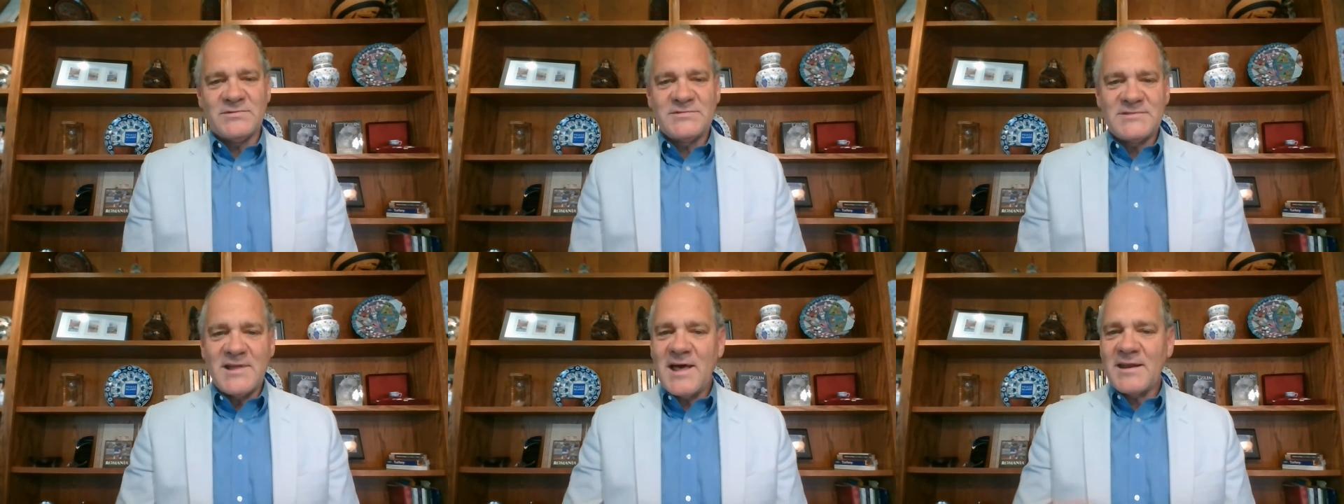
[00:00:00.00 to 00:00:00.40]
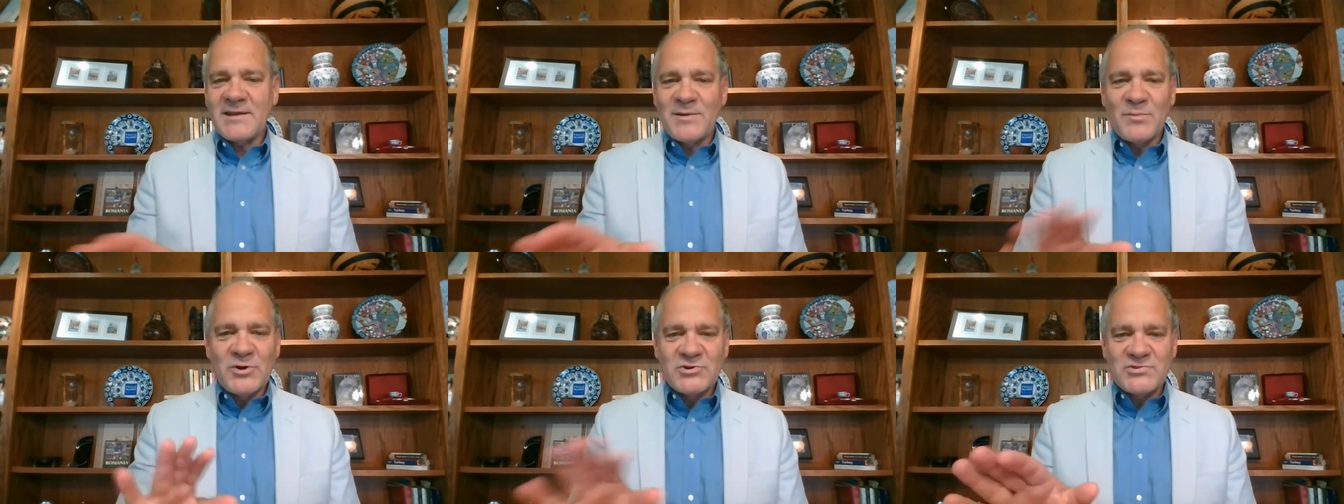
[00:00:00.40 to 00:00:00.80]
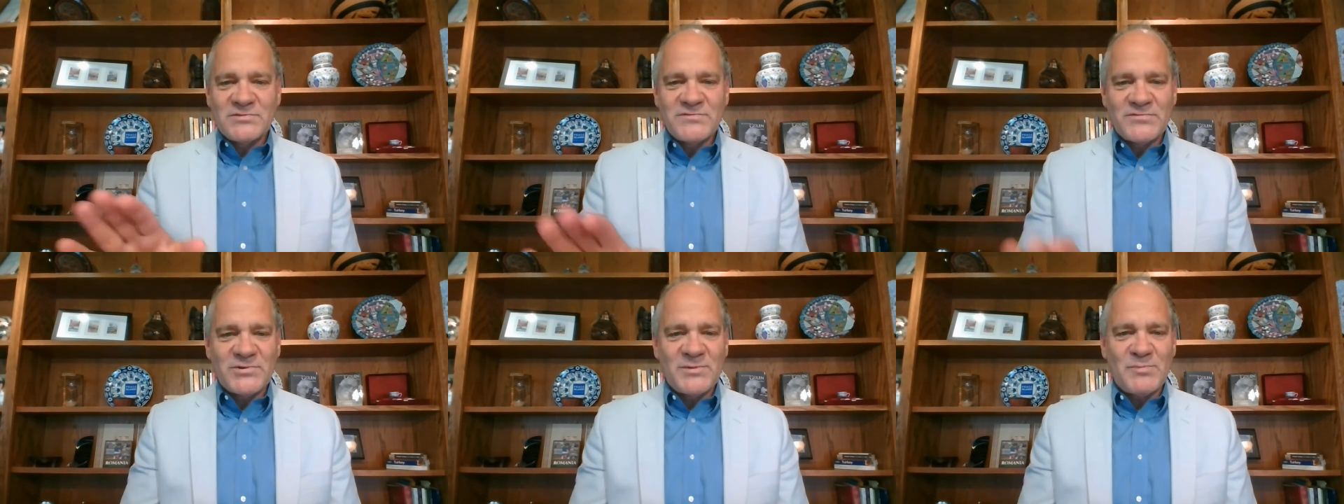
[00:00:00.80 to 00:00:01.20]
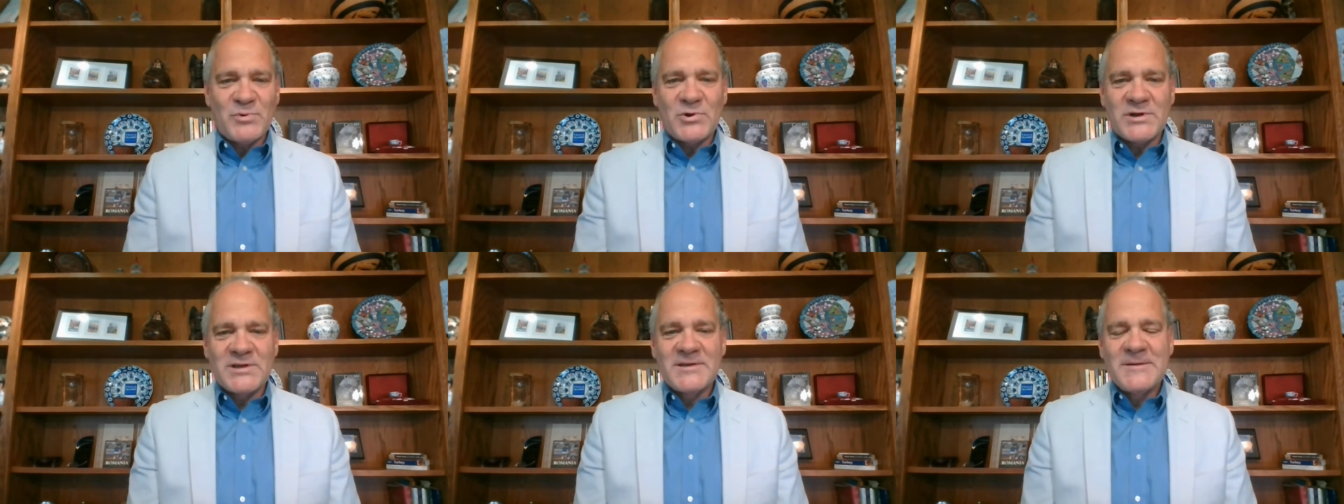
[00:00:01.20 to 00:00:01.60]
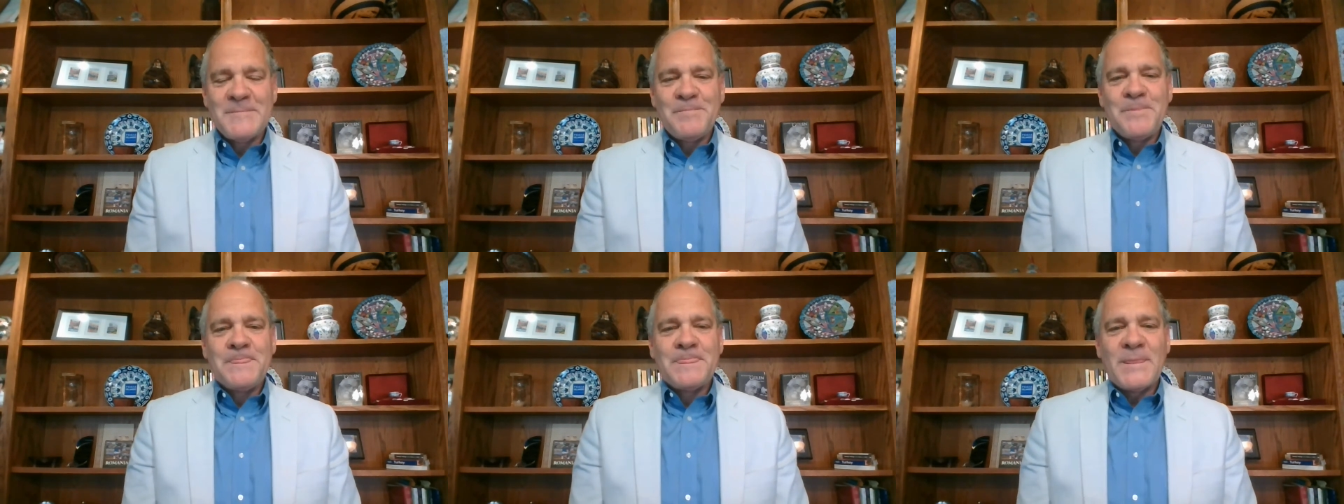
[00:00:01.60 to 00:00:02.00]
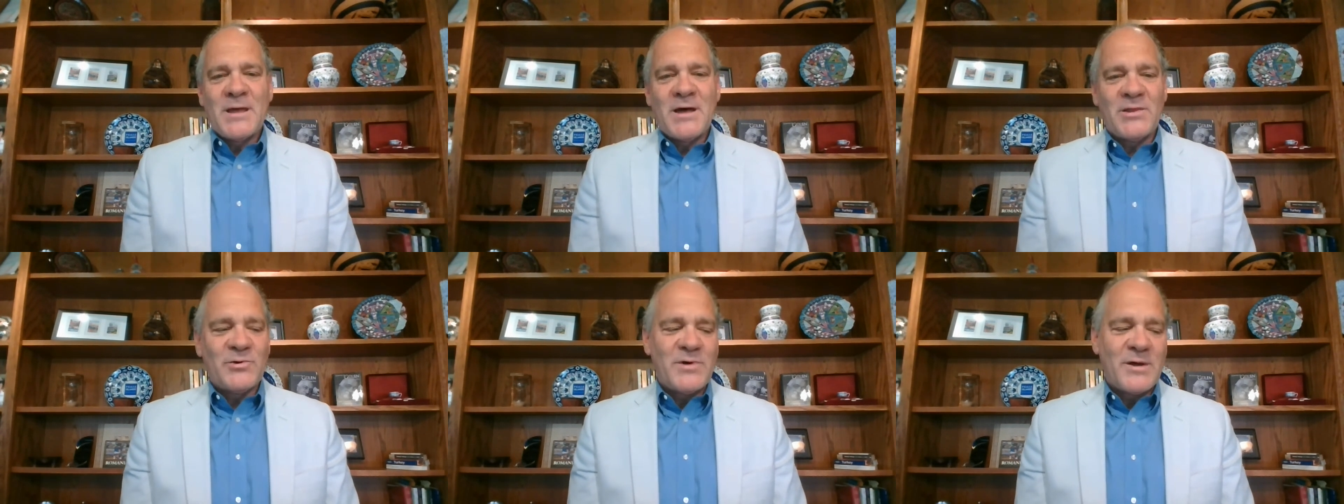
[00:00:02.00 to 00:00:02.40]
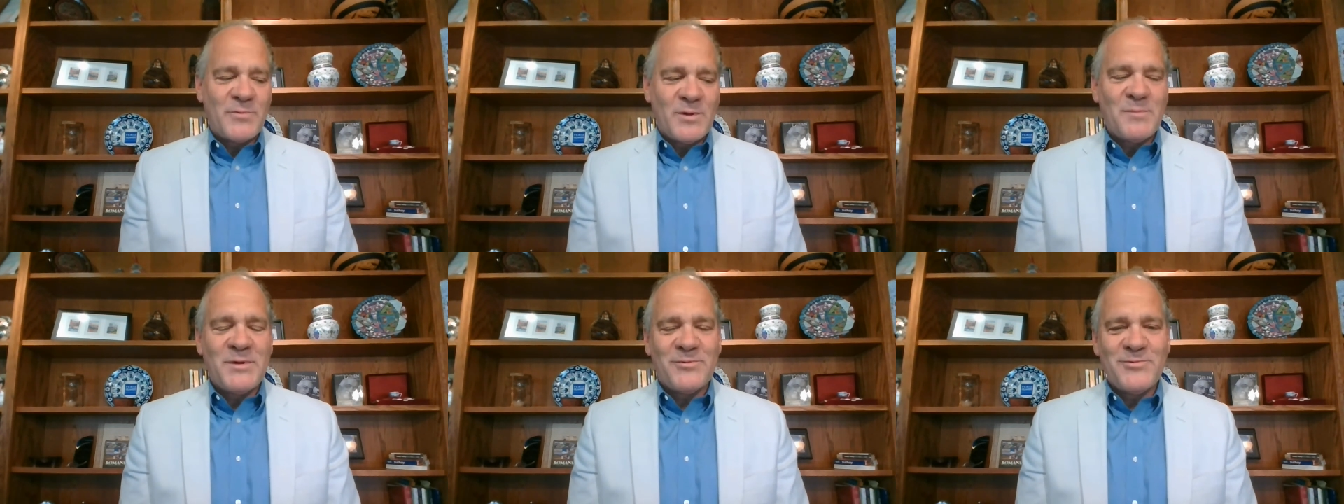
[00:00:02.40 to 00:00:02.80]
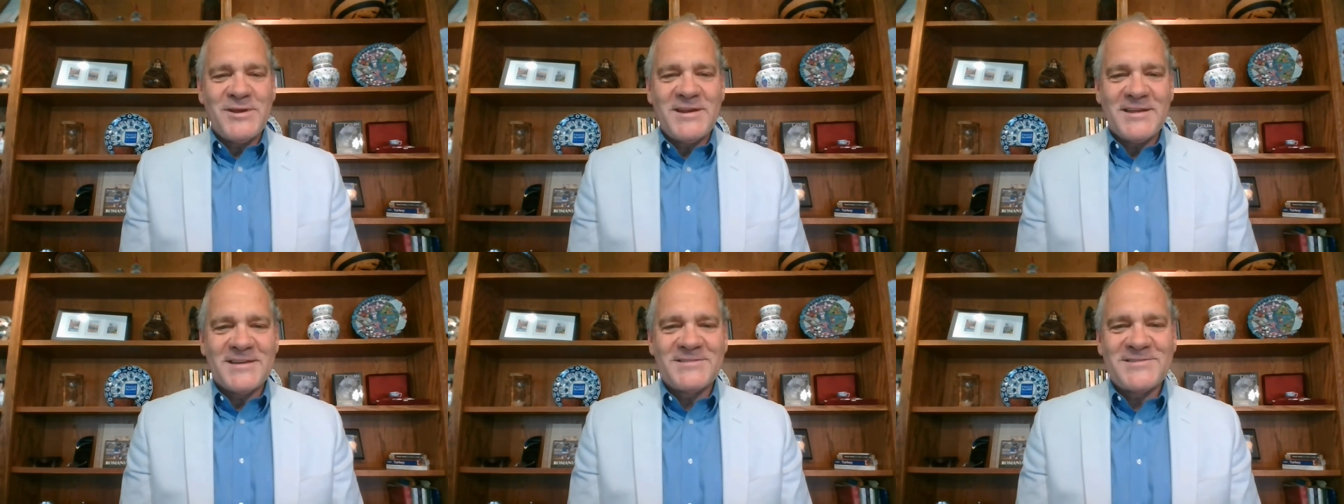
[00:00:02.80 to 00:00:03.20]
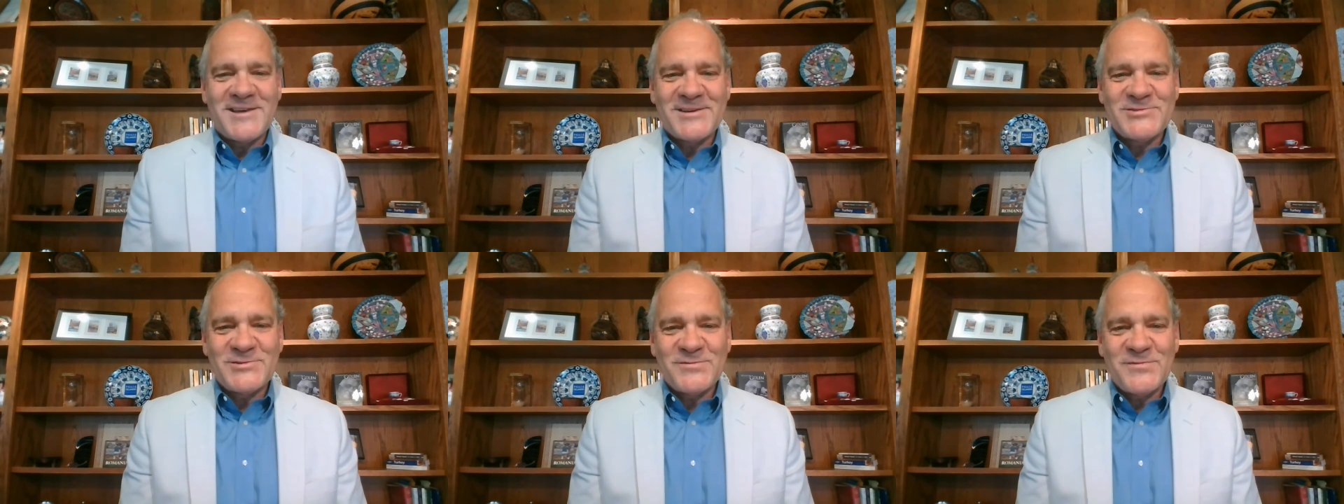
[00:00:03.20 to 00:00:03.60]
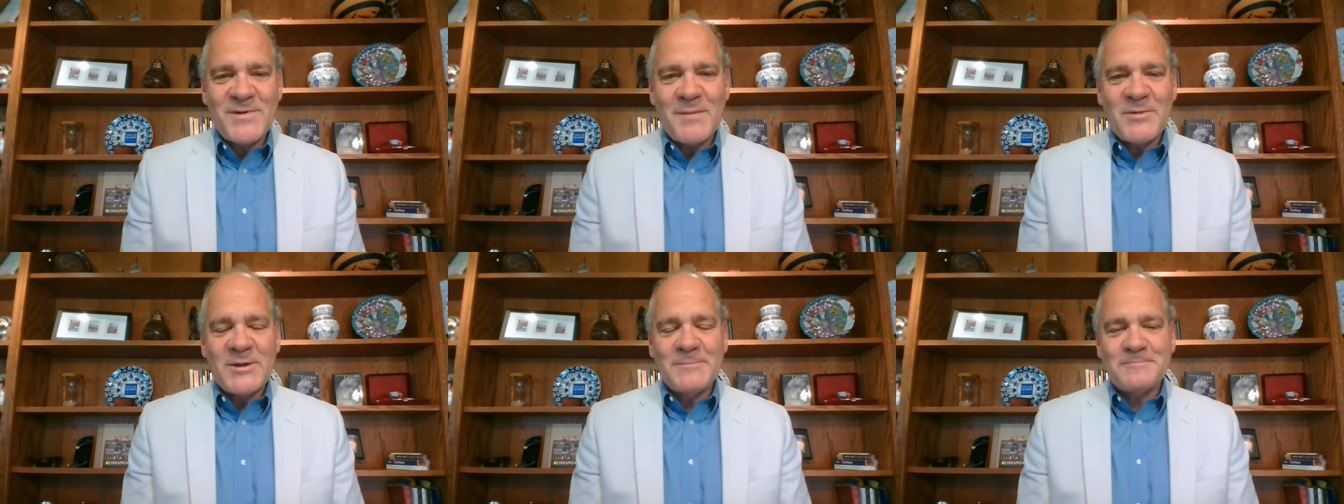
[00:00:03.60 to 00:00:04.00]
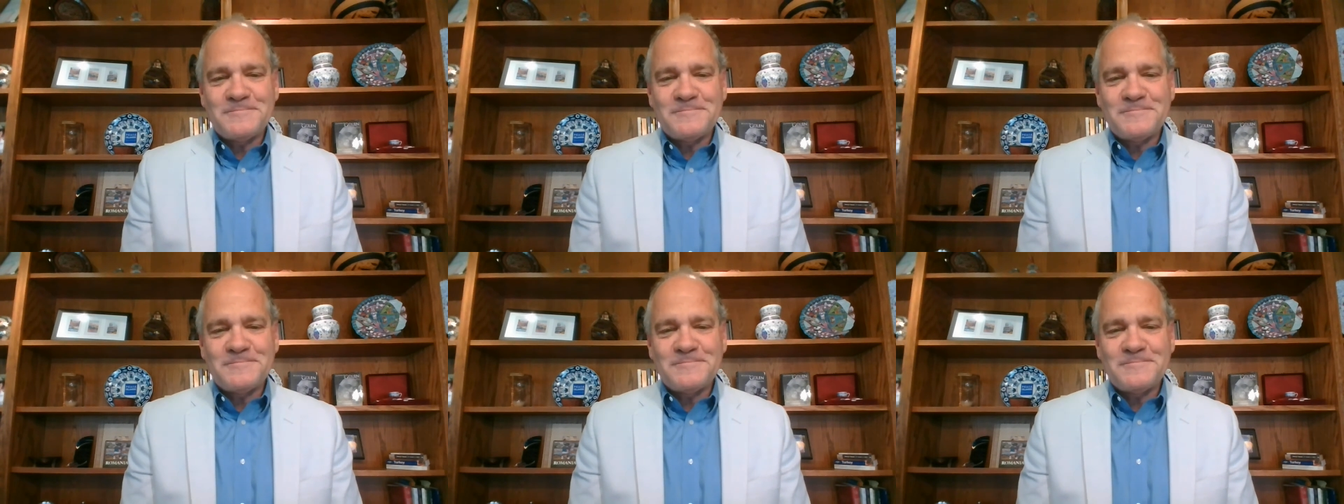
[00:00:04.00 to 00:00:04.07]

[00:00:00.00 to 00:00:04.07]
It's not a commercial for the book, although I will be reading a section from it.